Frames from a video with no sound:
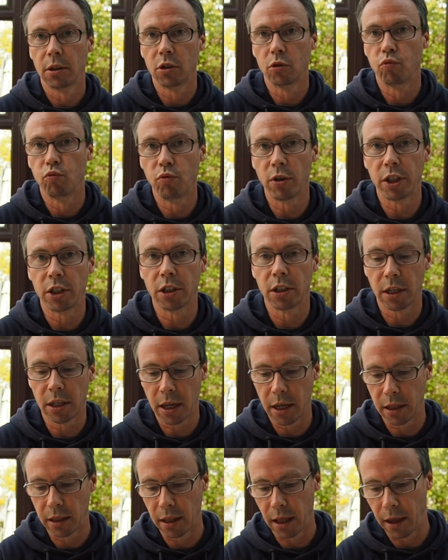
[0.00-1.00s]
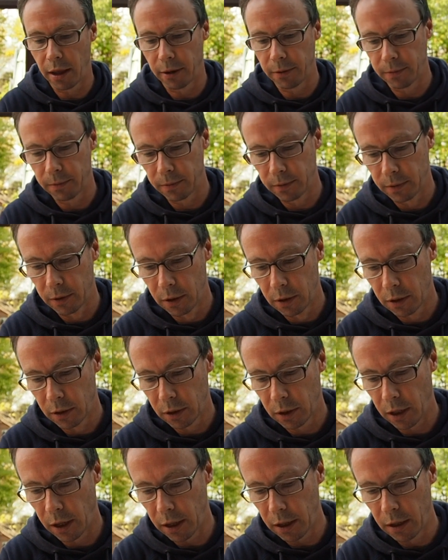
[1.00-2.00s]
is rigidly in there,
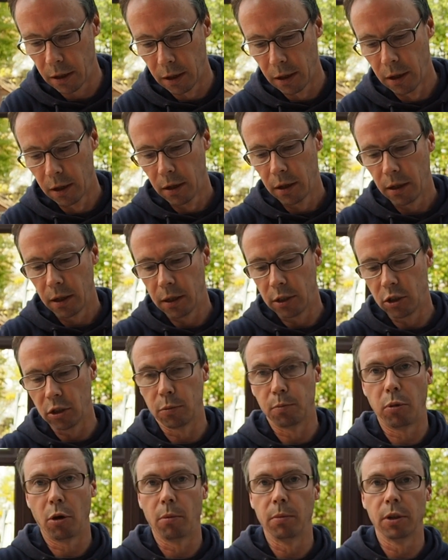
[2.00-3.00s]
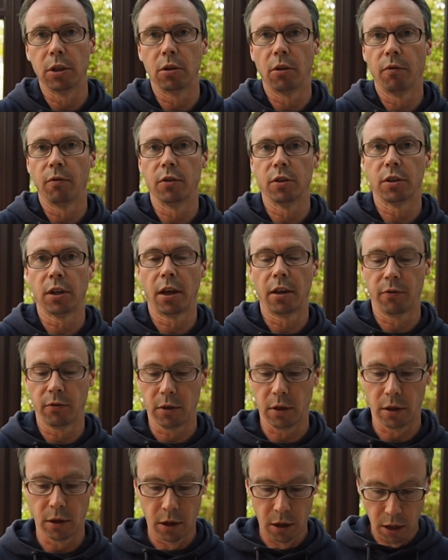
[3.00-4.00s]
okay? And you just pop this on for
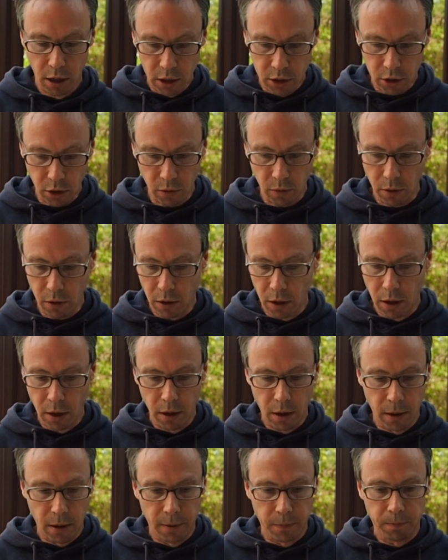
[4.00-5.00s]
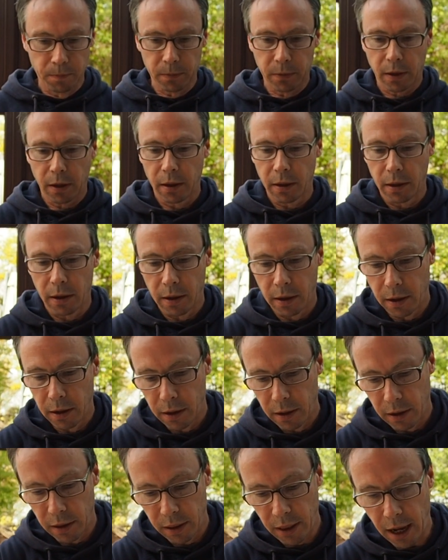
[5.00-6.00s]
safety. So
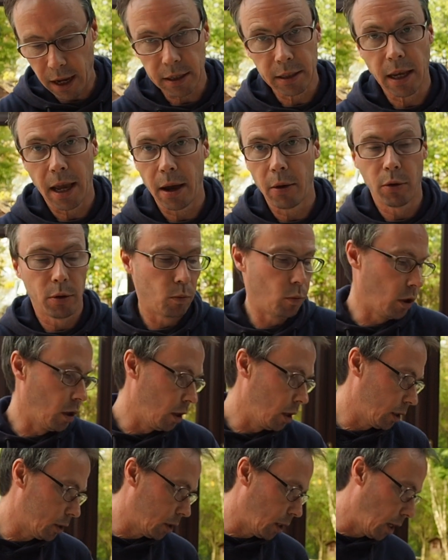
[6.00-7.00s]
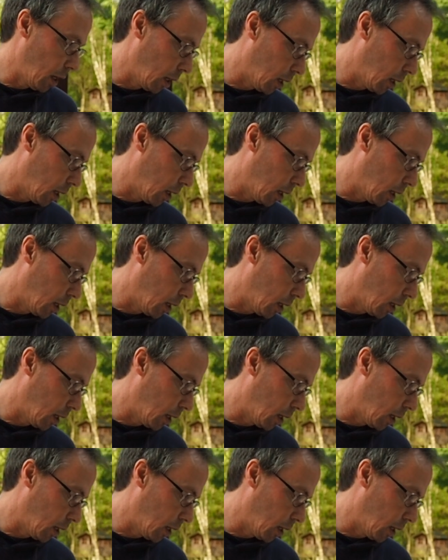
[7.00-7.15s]
that's how it works.